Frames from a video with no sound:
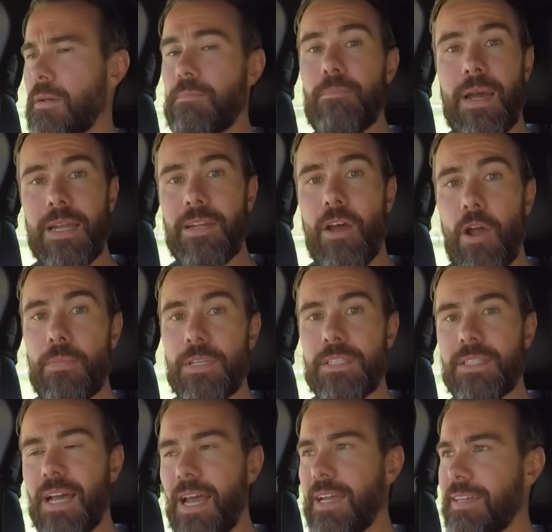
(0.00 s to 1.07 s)
Make no
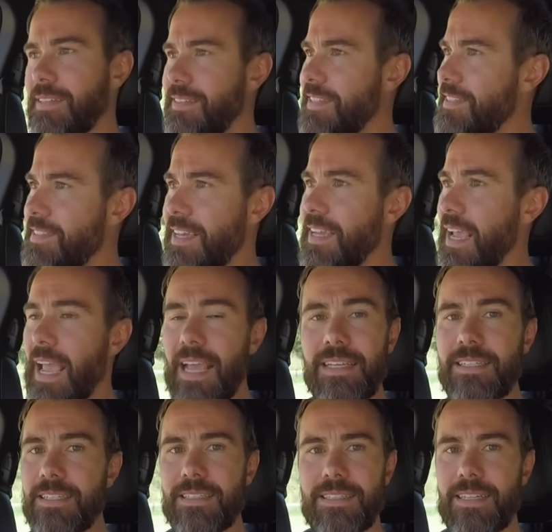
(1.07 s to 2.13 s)
mistake, this thing
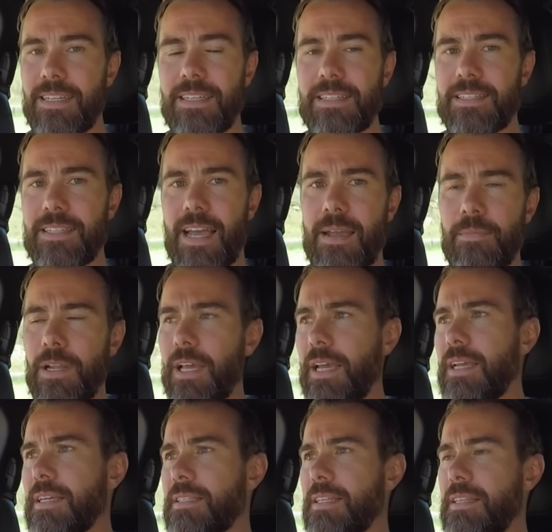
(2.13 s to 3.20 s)
isn't in the same
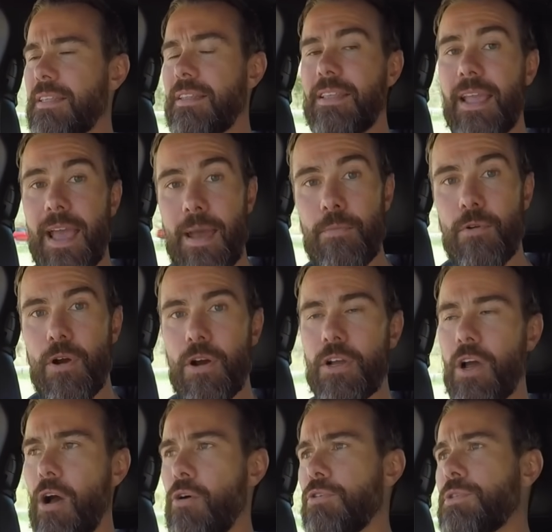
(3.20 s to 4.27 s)
league as either the
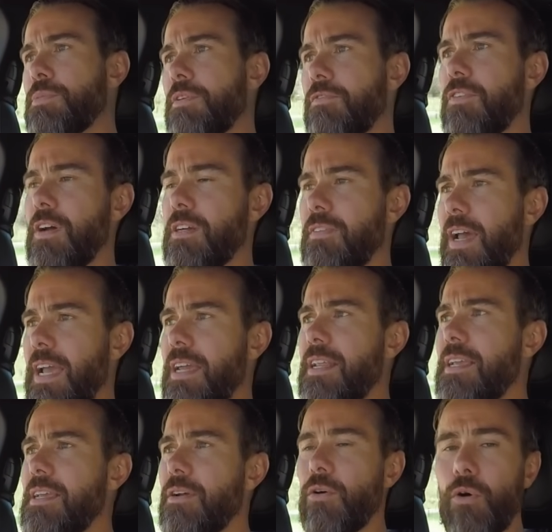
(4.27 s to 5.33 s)
Amarok Ultimate
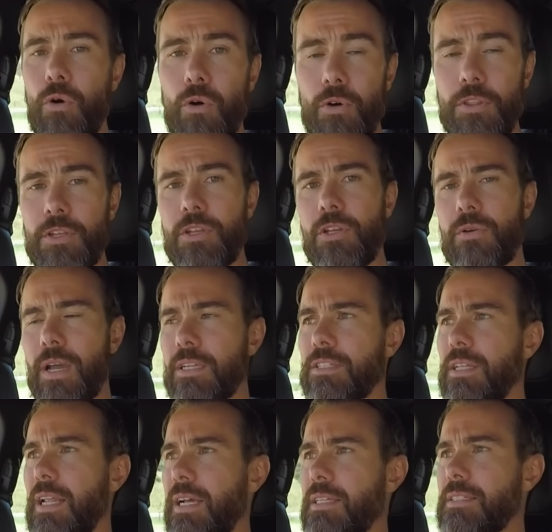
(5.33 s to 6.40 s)
580 or the new
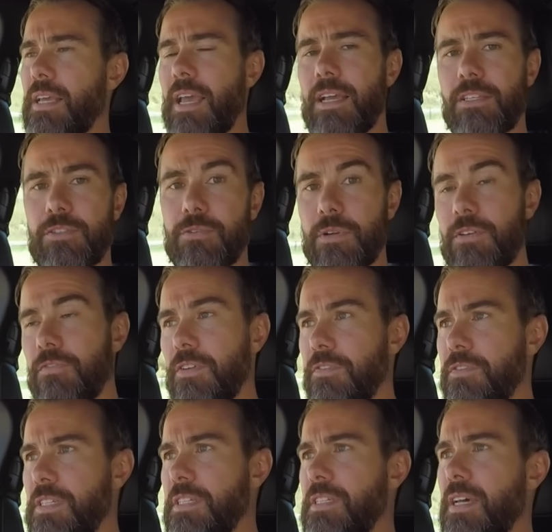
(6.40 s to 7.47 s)
X-Class
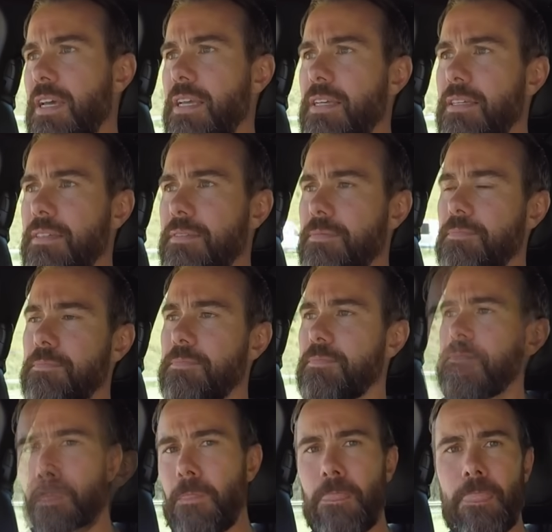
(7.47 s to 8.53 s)
X350D.
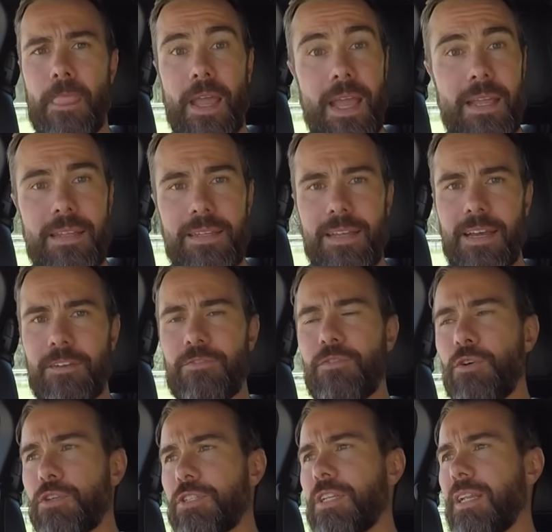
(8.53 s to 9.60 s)
And
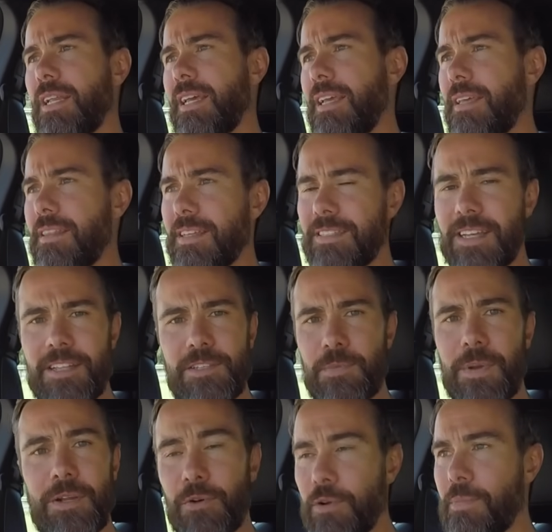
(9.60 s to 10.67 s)
unfortunately, the
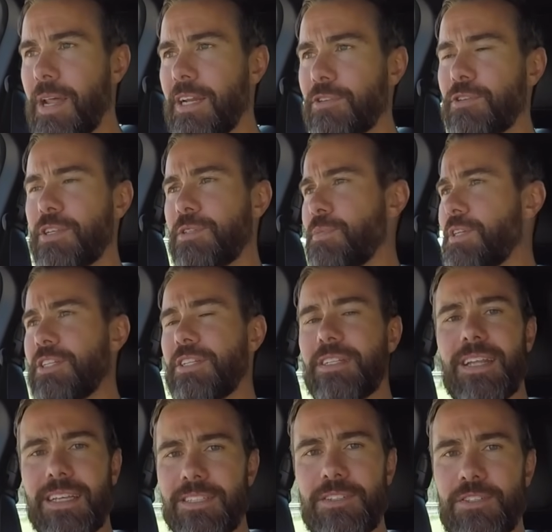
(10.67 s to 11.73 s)
10-speed automatic transmission
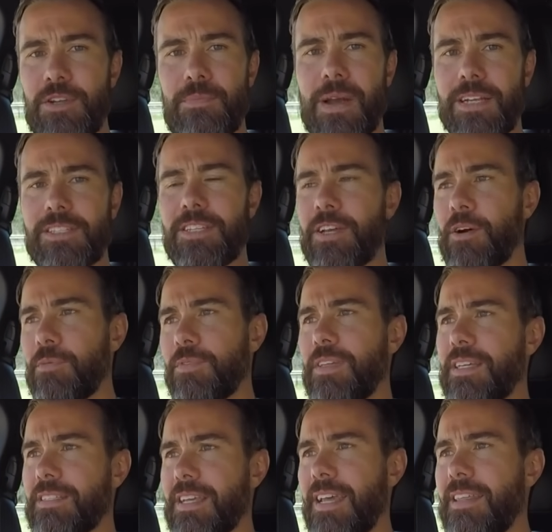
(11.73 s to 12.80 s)
doesn't do much to help
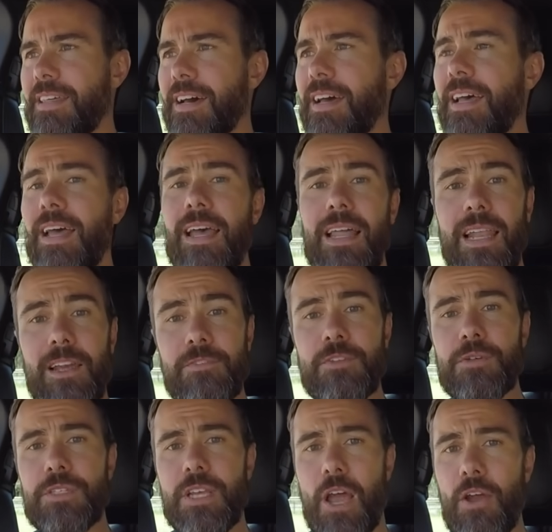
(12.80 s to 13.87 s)
things either. Left
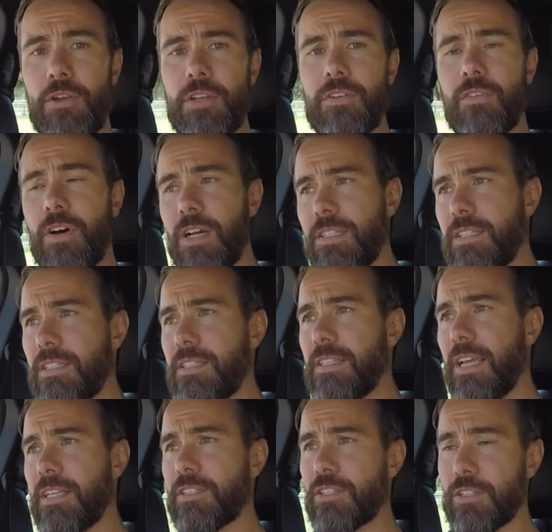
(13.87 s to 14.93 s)
to its own devices,
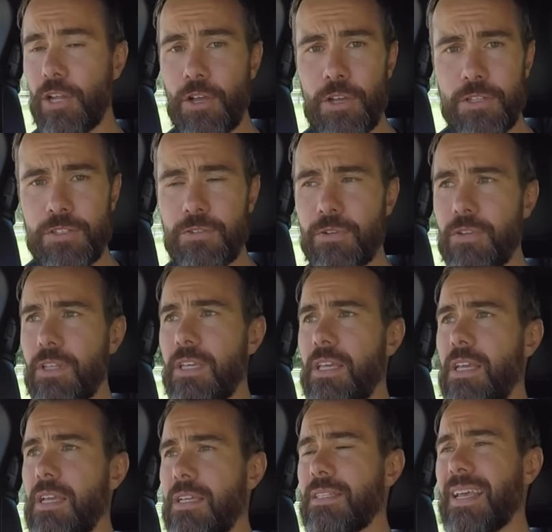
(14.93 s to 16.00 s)
it slurs through the
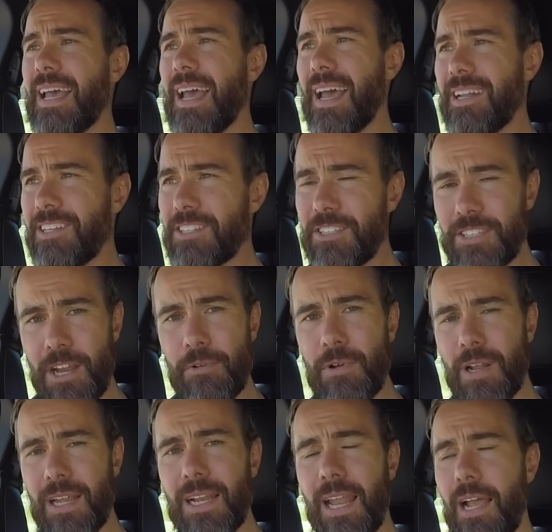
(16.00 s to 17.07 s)
gears and just
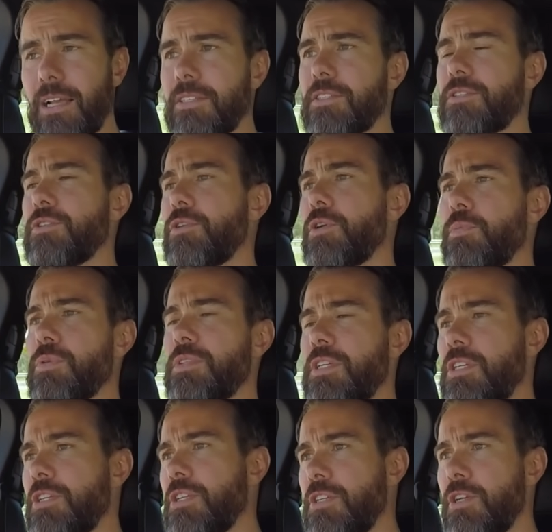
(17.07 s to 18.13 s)
generally lacks the sort of
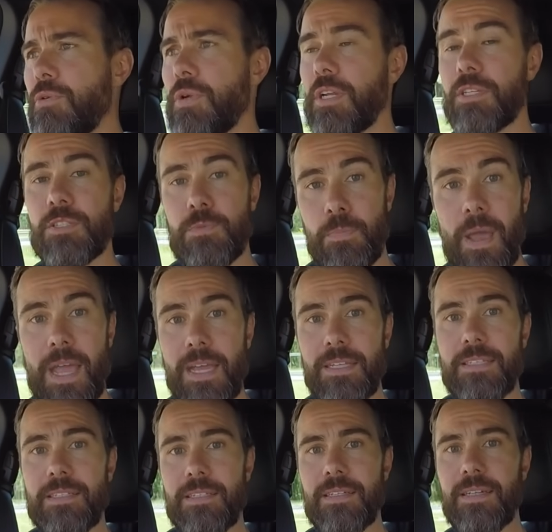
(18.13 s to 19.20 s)
precision you would
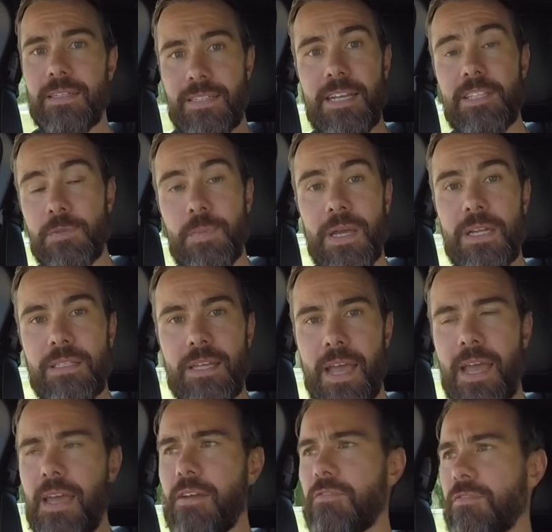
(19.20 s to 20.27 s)
expect a 10-speeder to
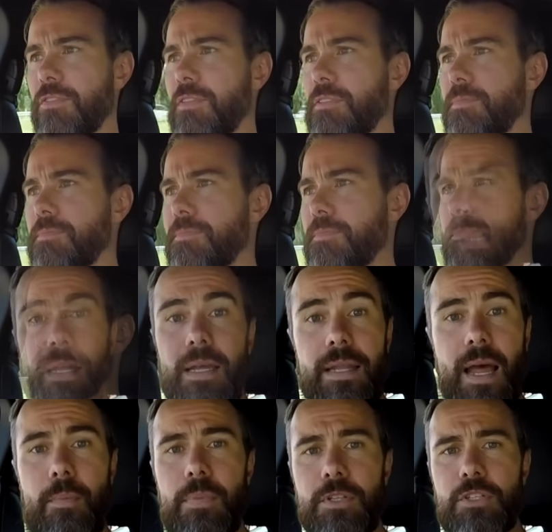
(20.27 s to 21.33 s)
have.
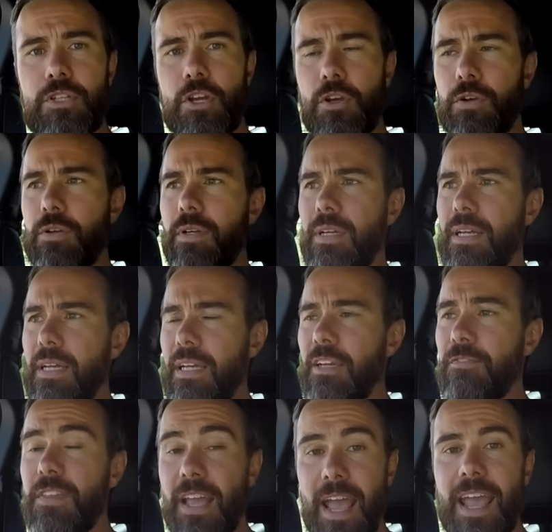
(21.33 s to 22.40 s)
Number 2,
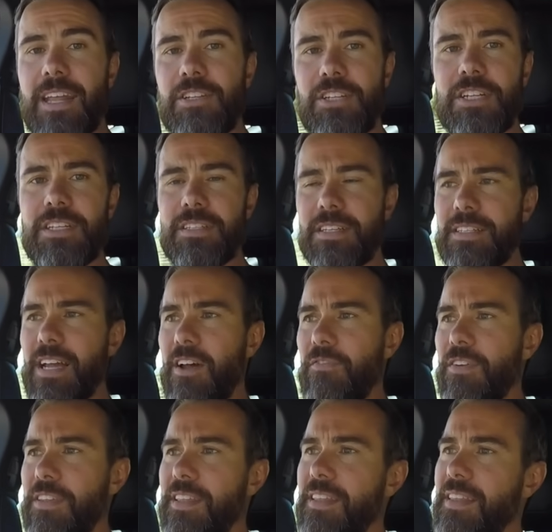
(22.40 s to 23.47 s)
if the engine is a
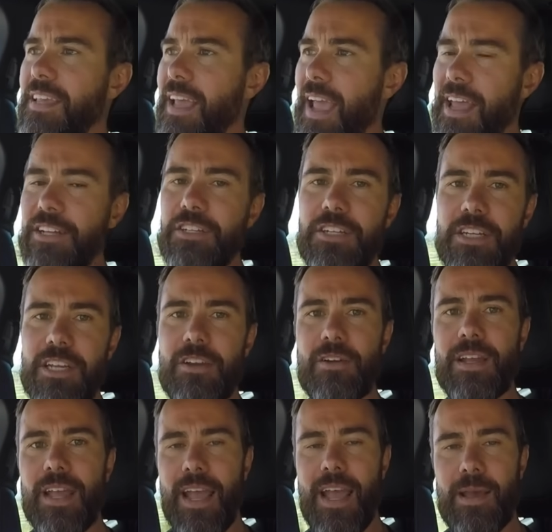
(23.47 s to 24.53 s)
duffer, then the
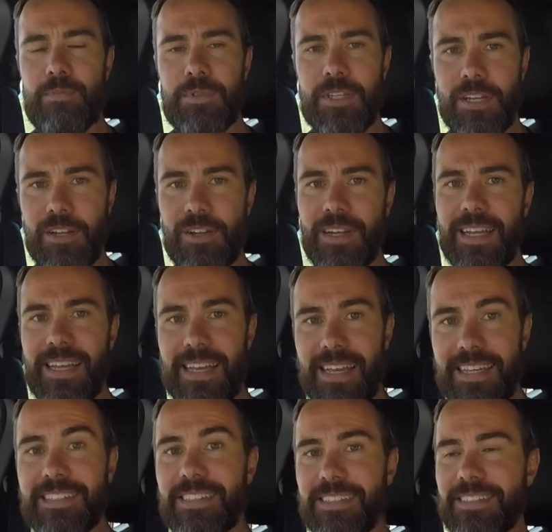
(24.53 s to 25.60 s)
engineering absolutely
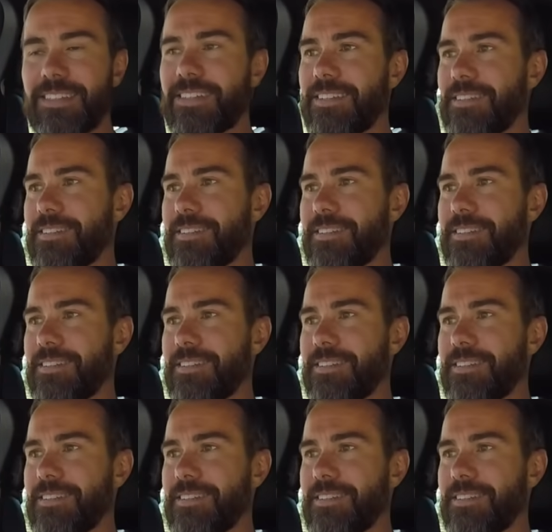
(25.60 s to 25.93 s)
isn't.